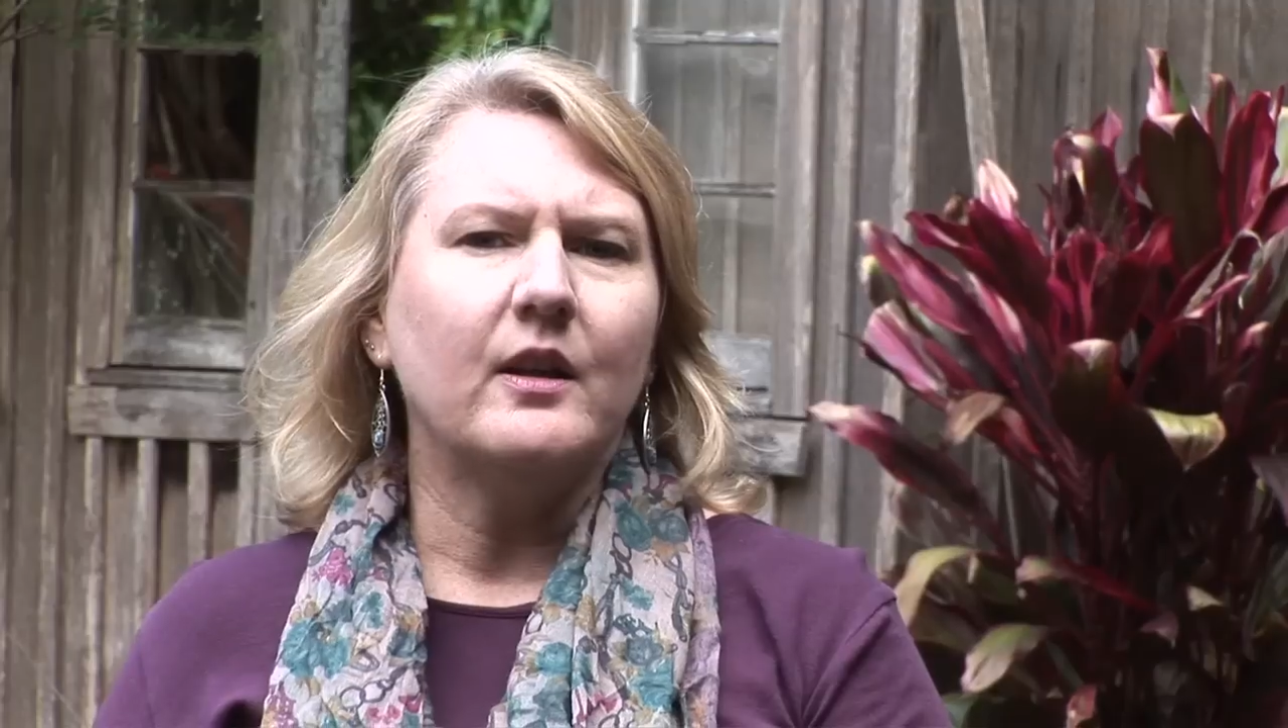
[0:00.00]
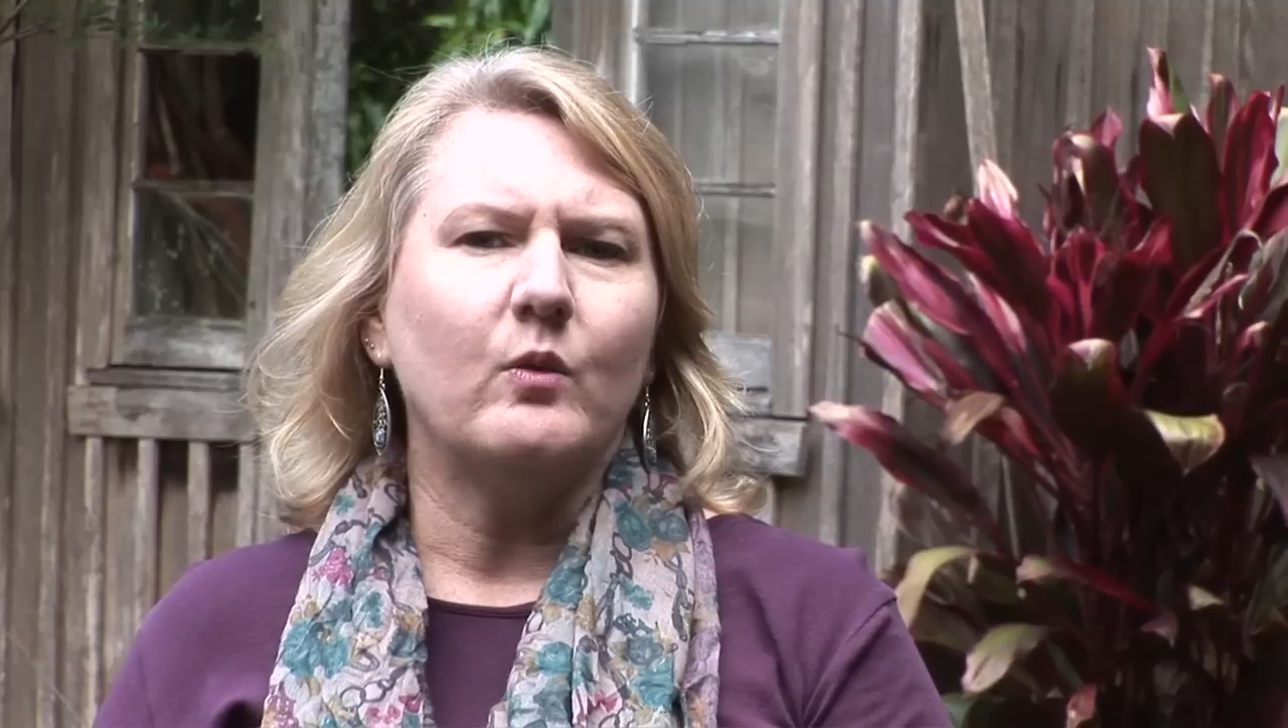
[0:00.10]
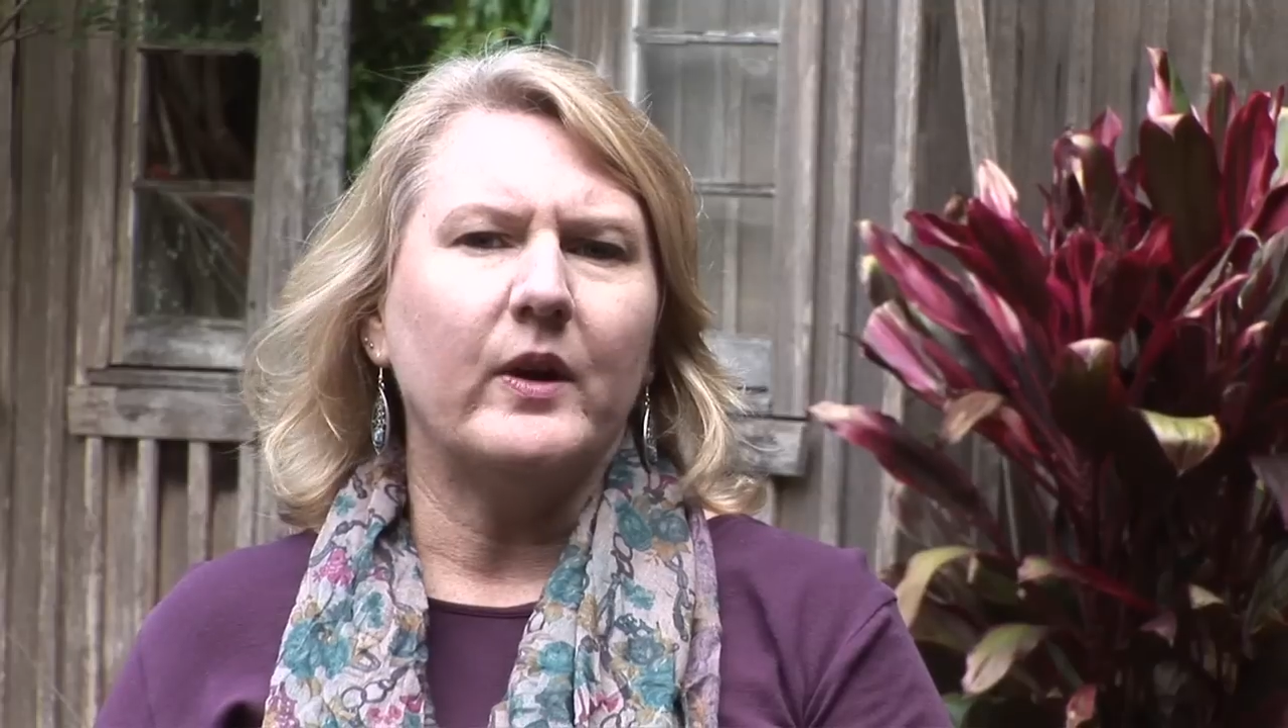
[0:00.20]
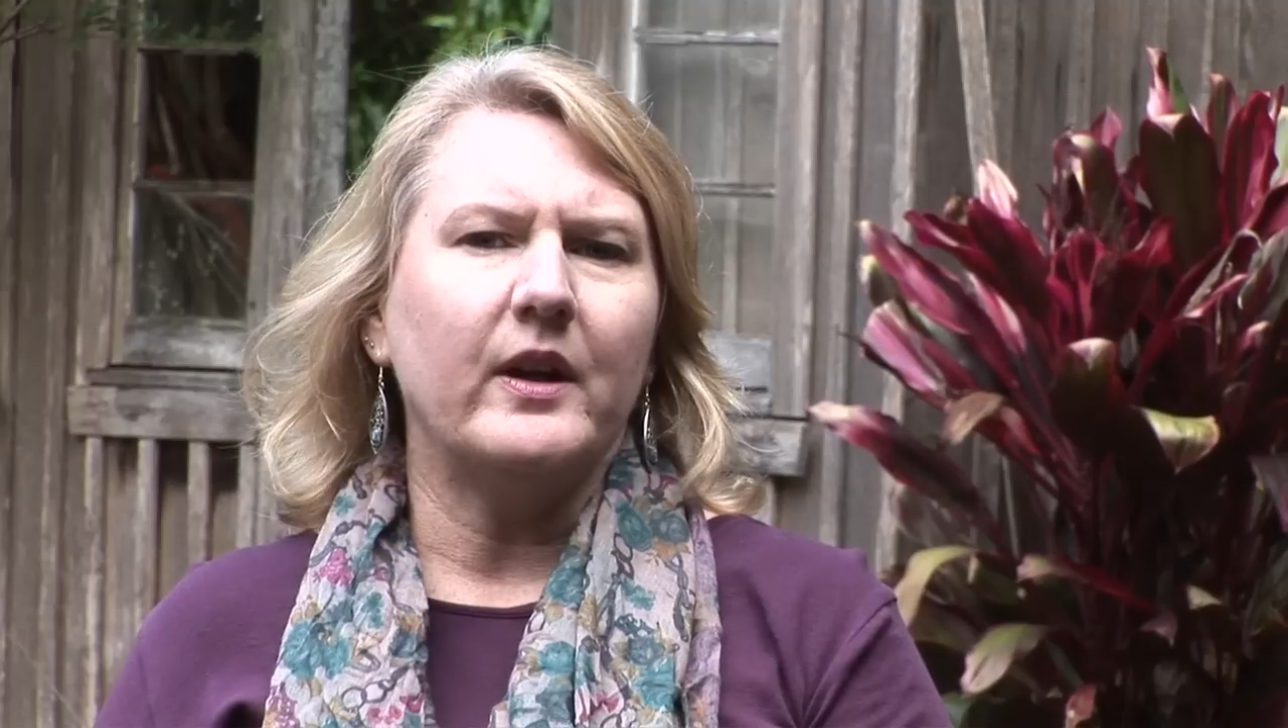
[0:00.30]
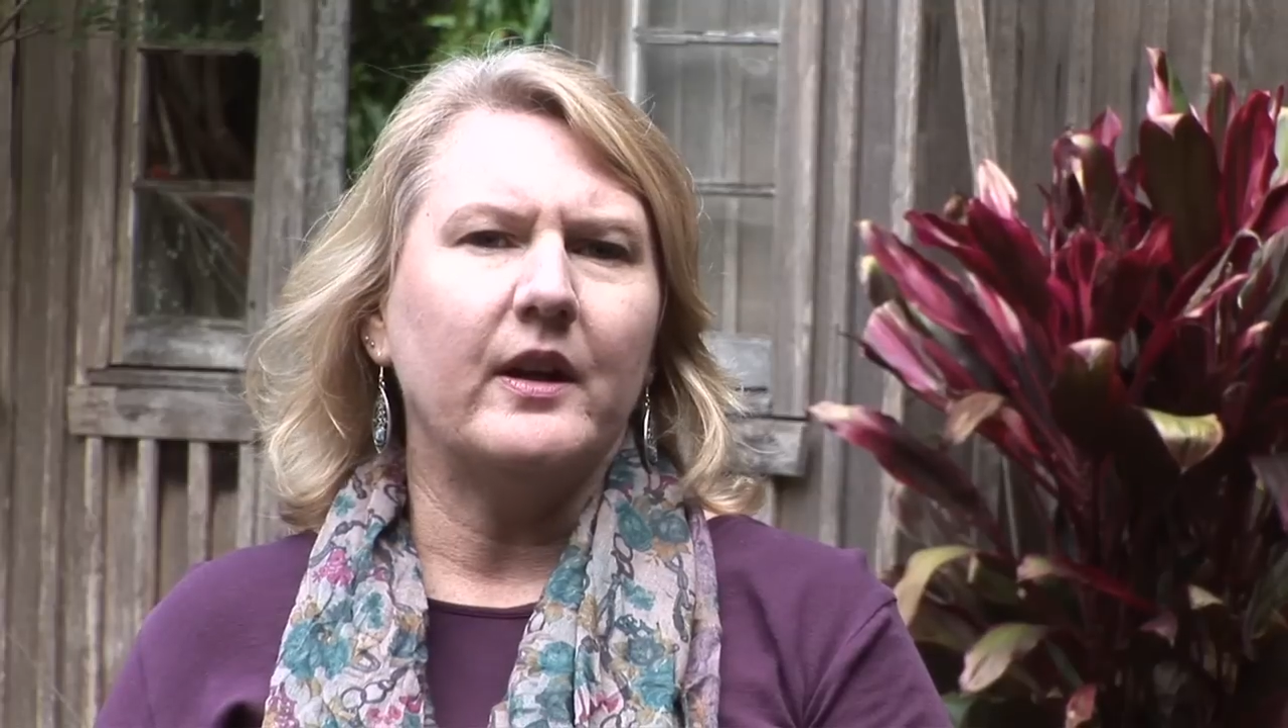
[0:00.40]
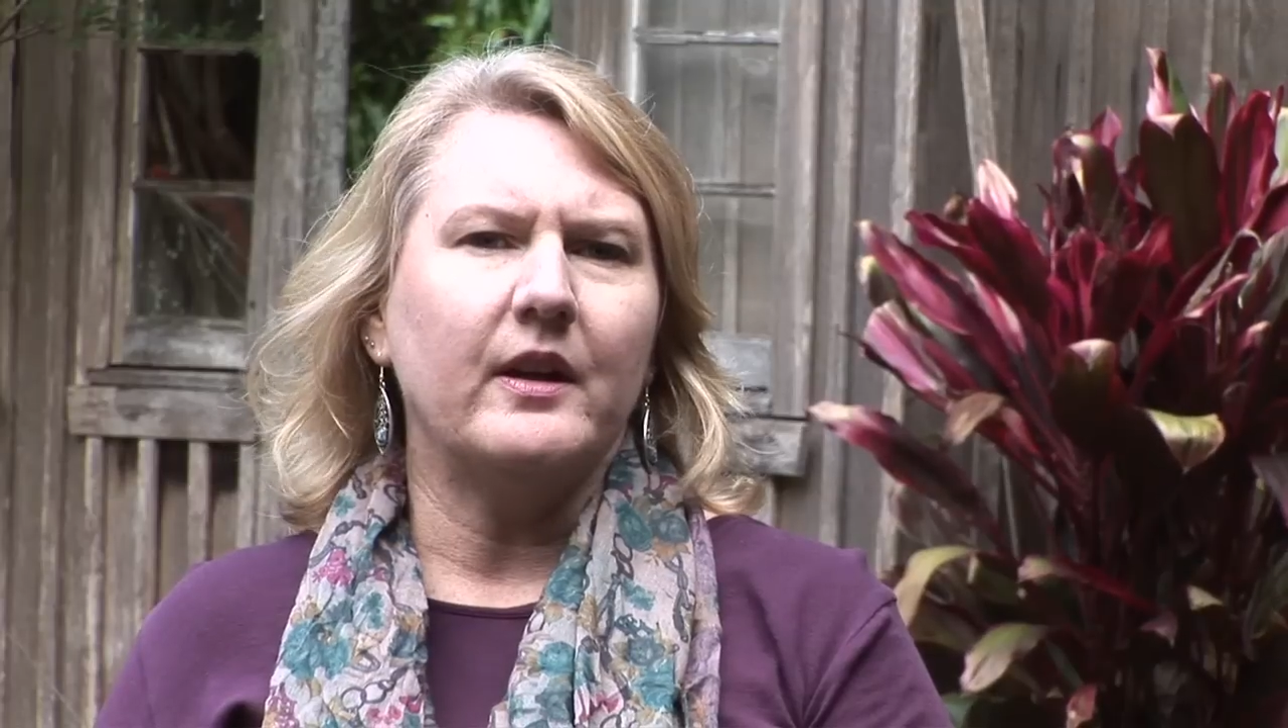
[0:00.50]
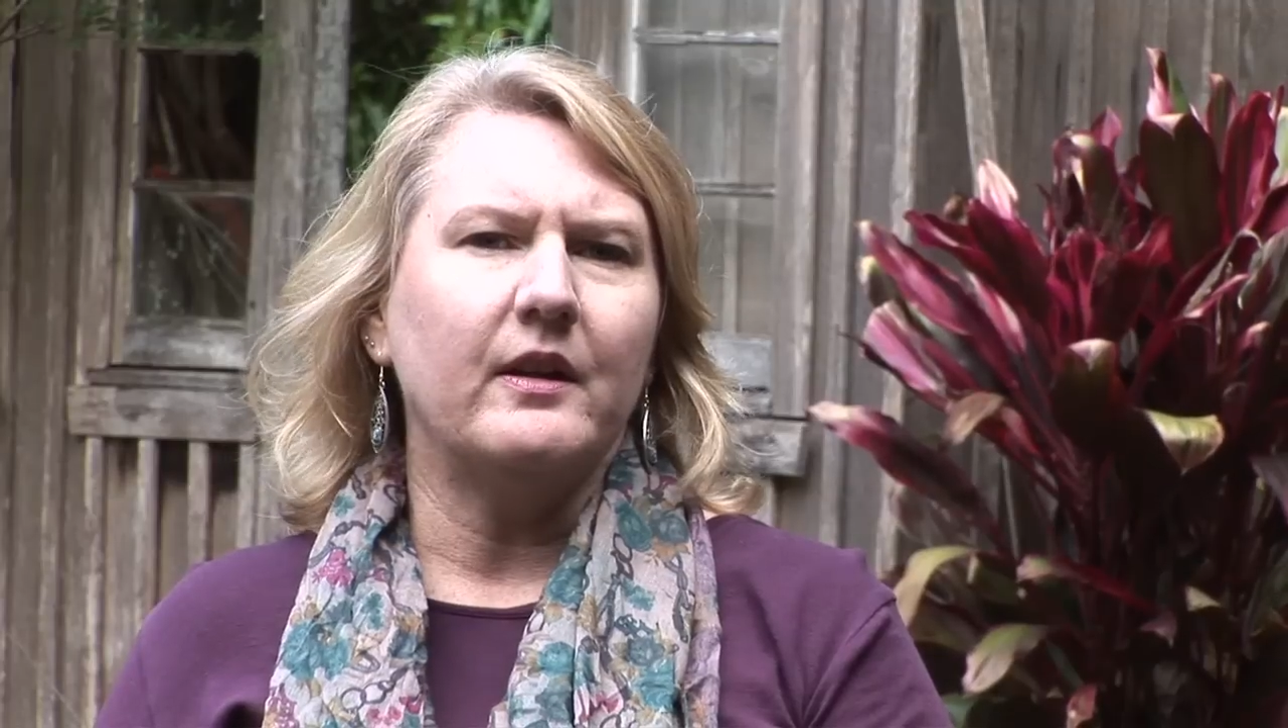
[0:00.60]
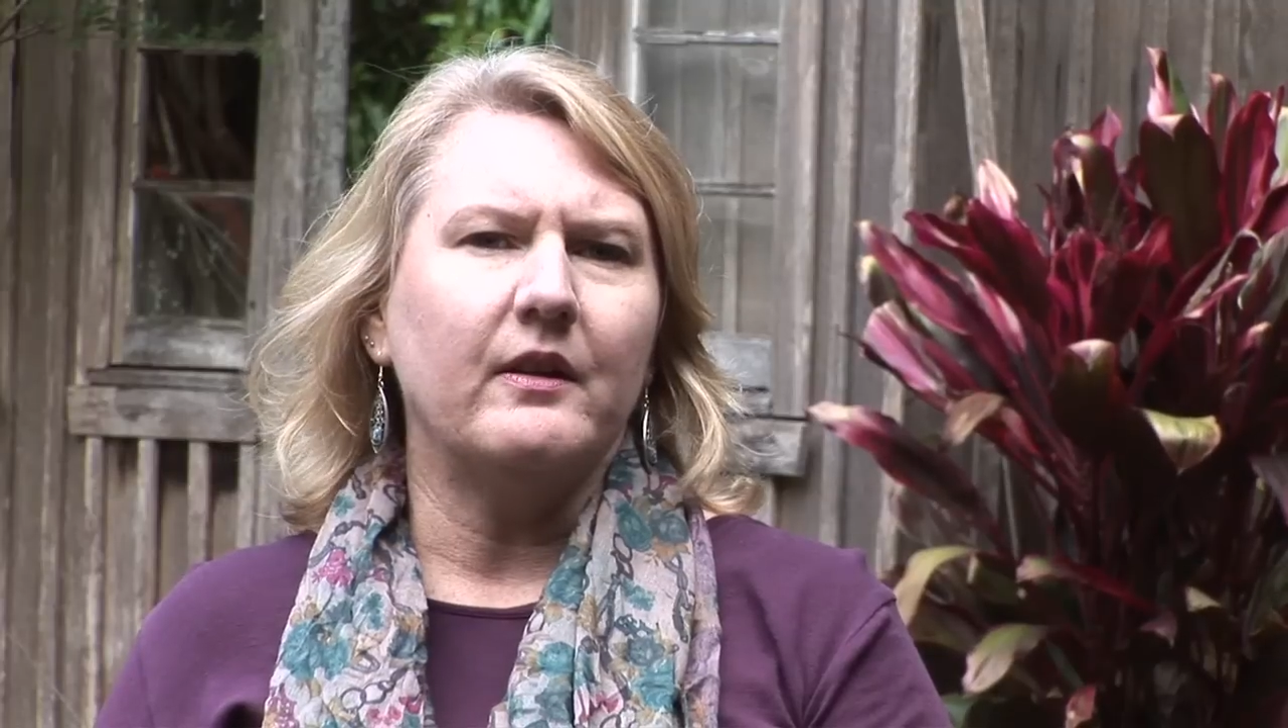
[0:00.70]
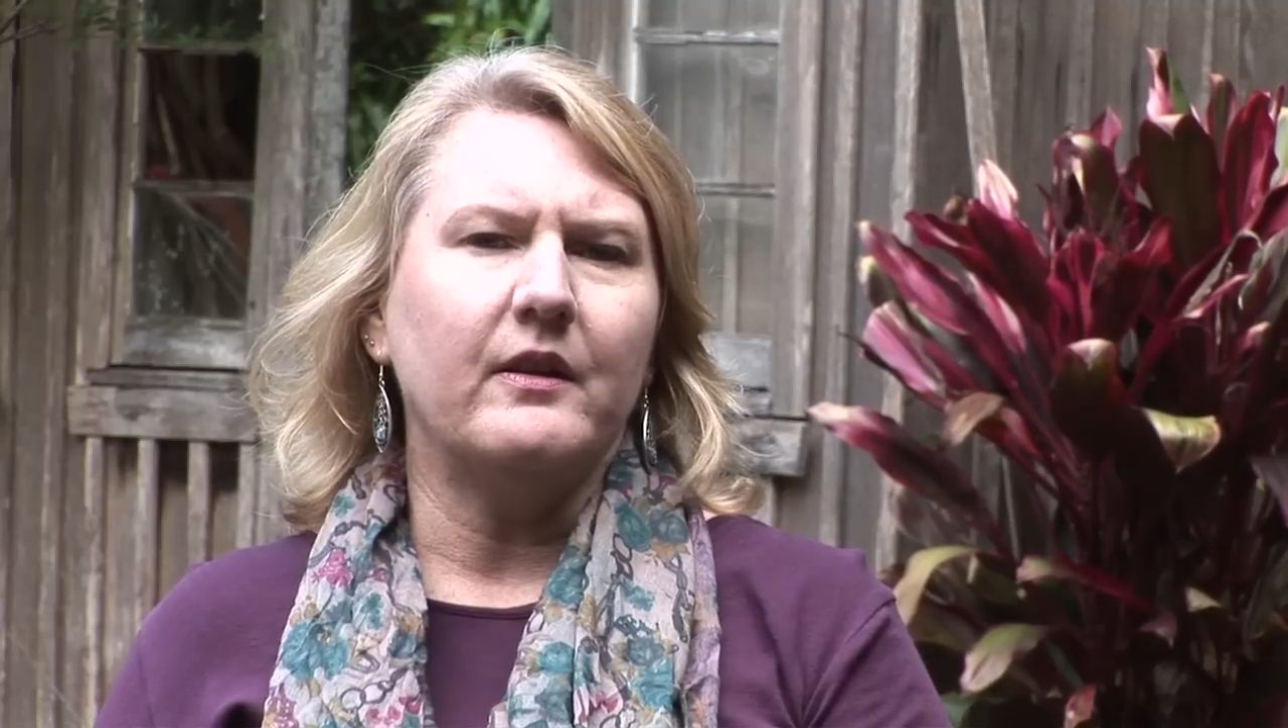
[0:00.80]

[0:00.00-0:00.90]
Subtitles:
where